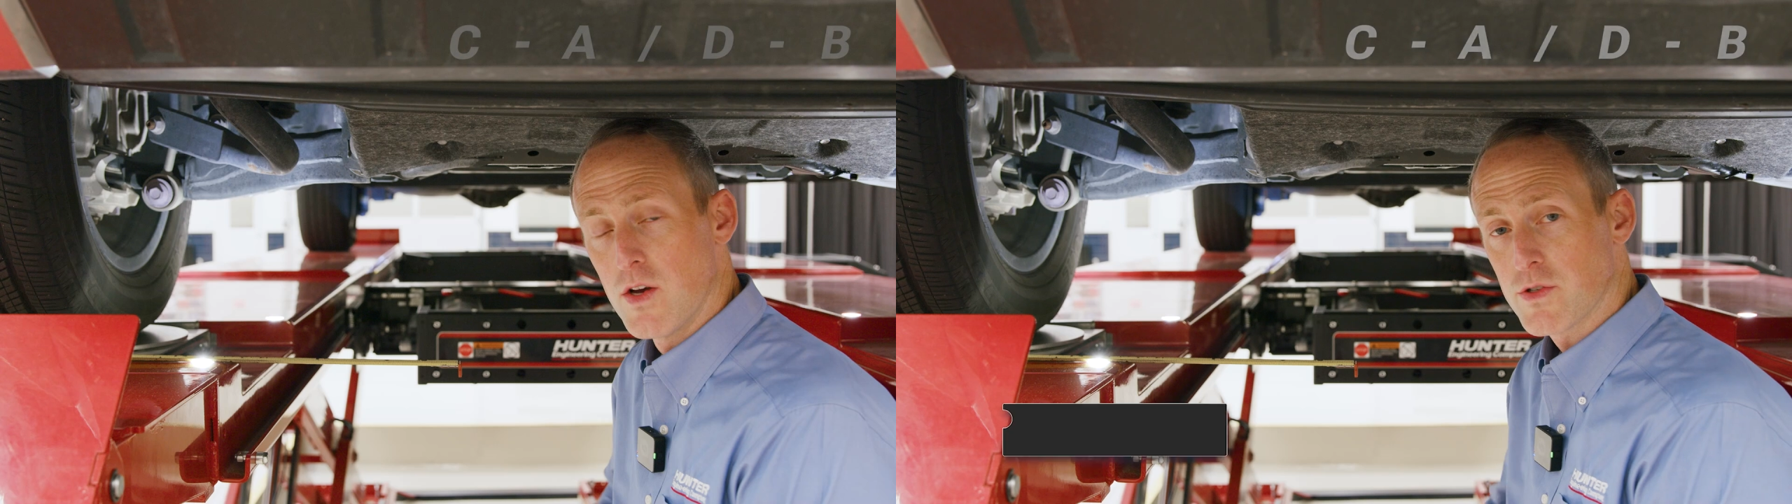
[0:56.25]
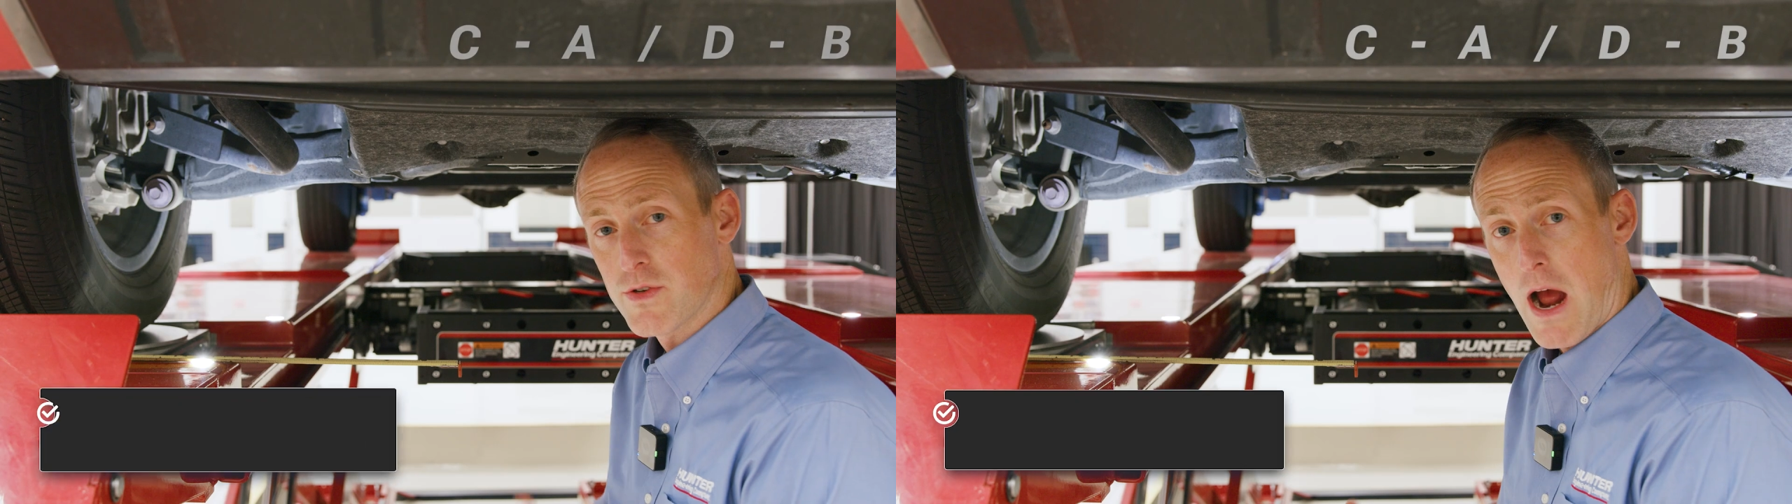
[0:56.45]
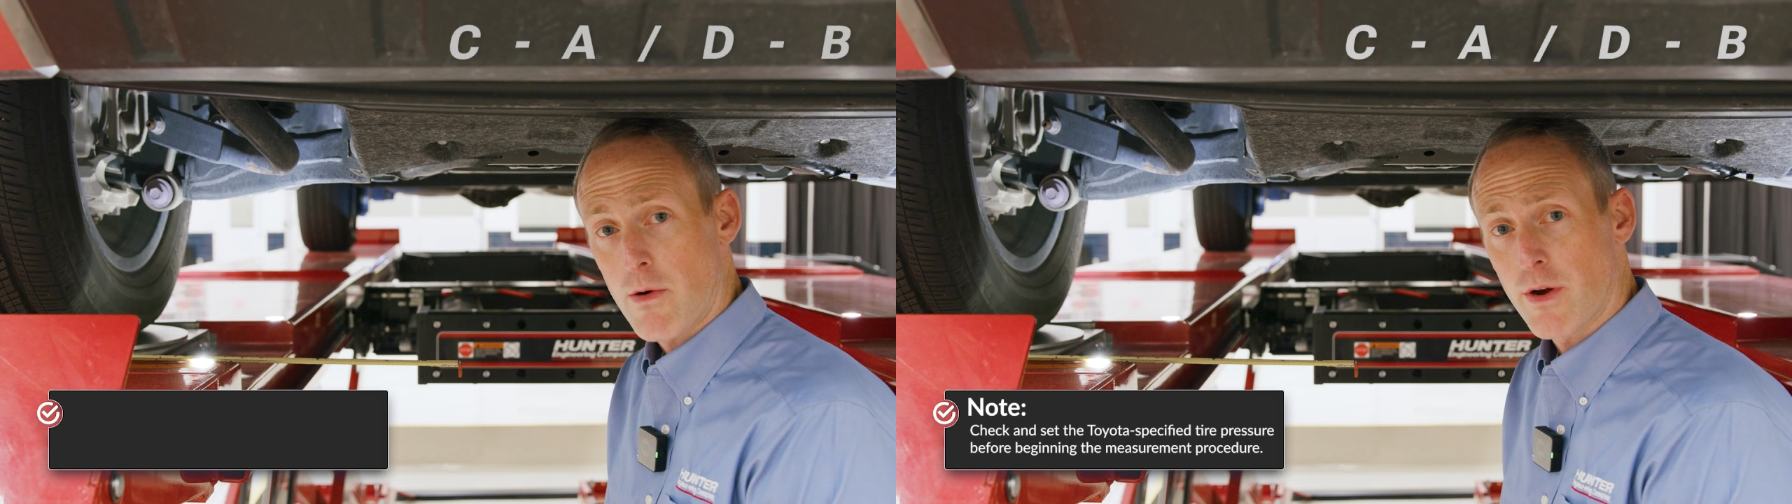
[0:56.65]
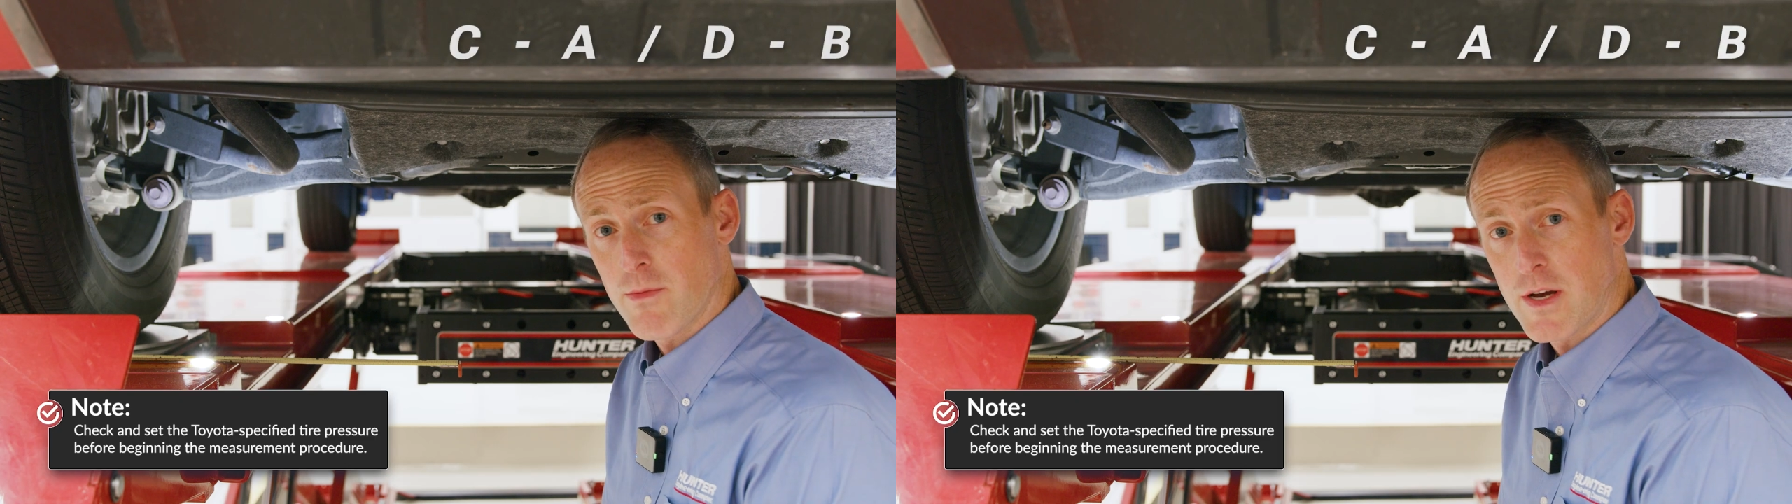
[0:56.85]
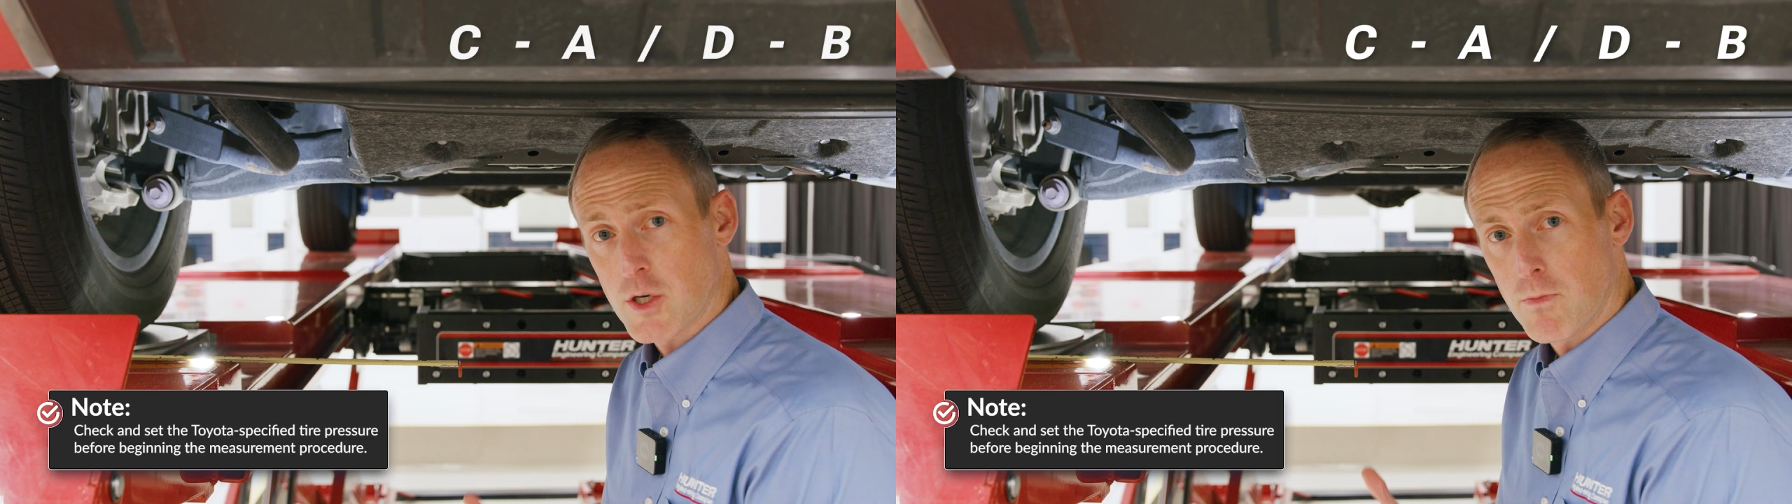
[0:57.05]
So now we're going to
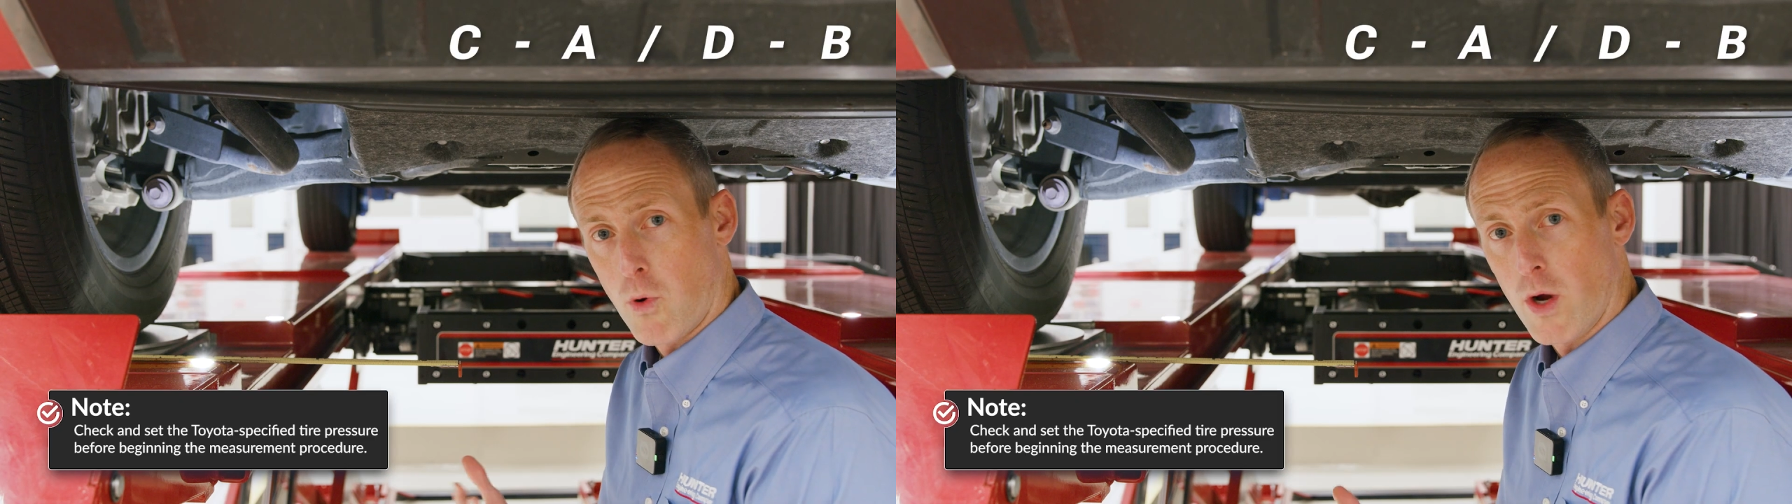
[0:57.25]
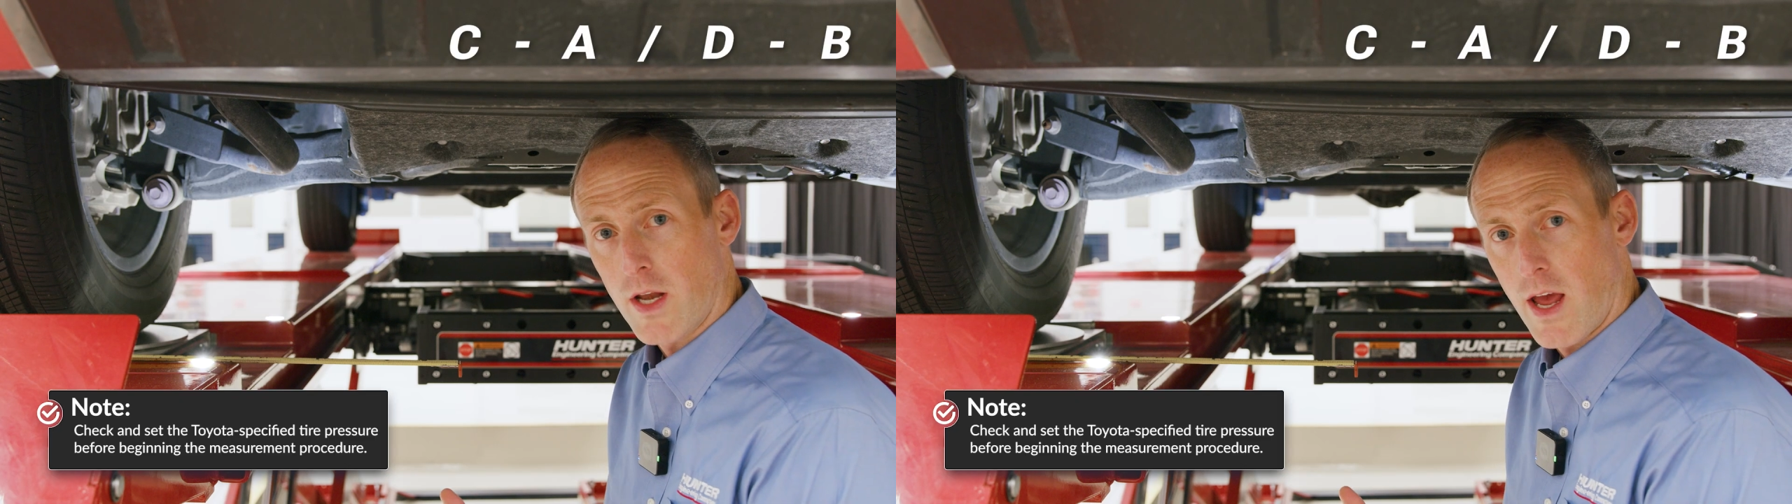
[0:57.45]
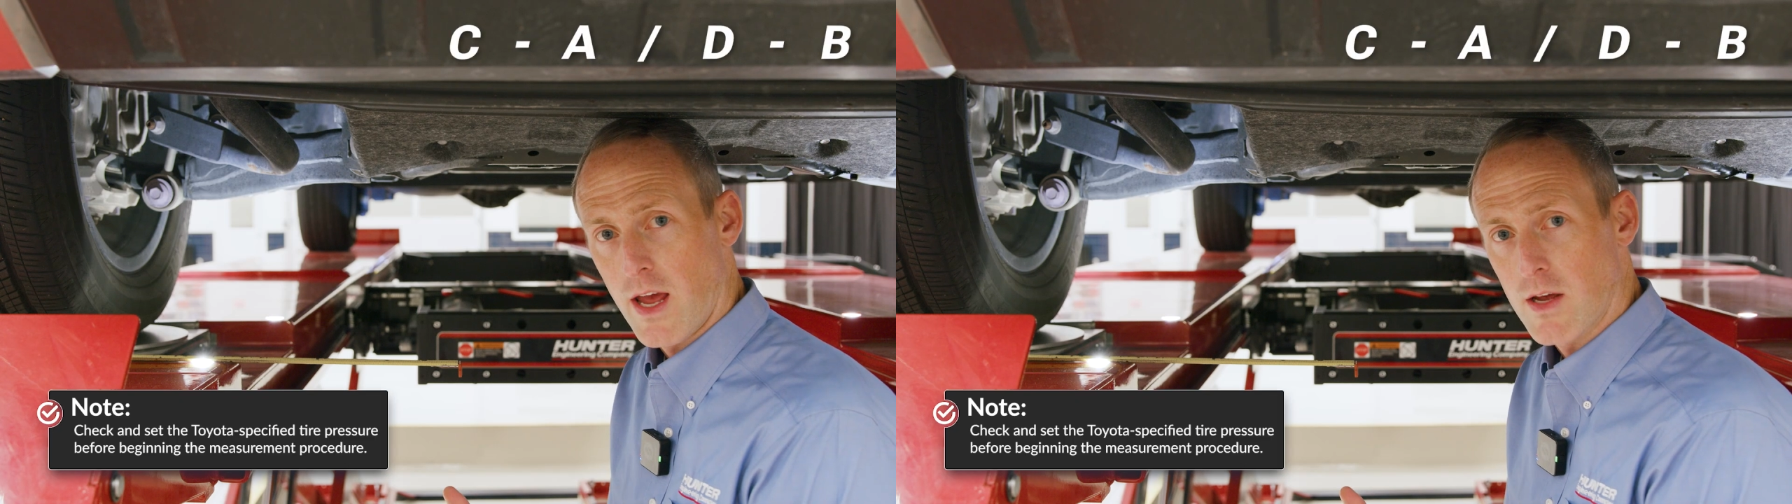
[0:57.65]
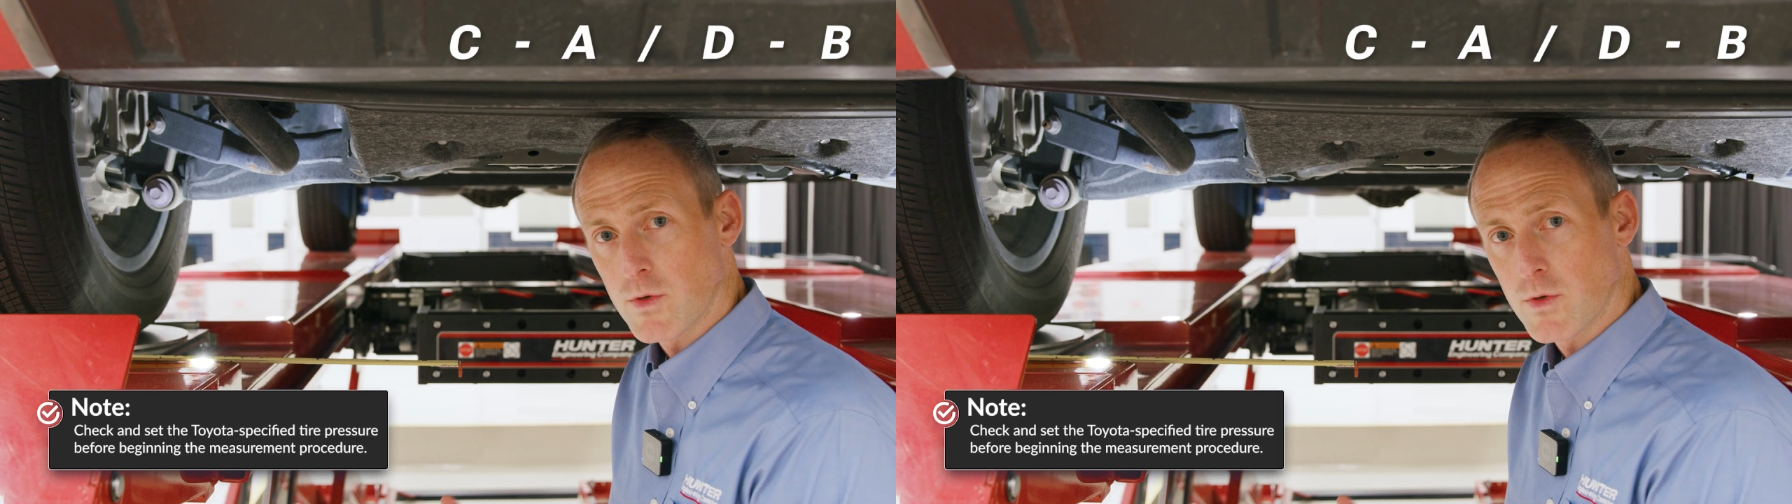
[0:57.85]
measure point A,